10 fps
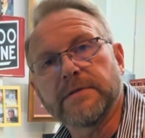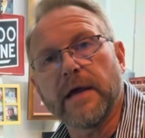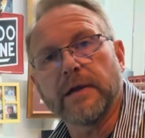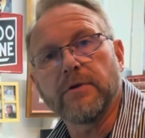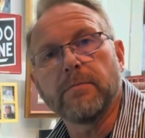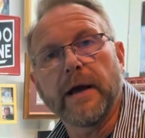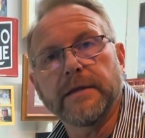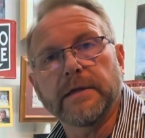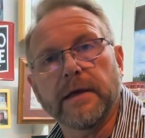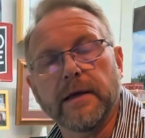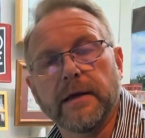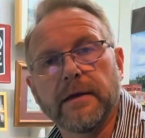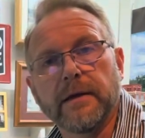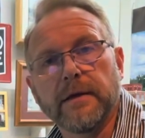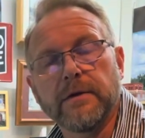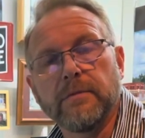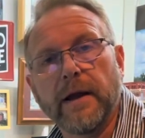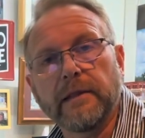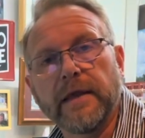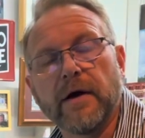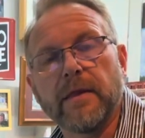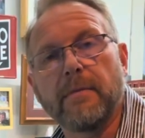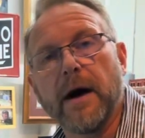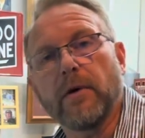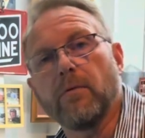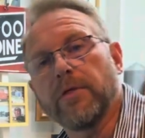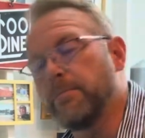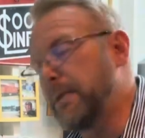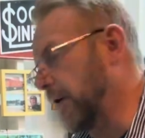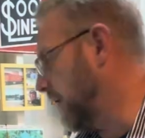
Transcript: that you might leave on the model with bare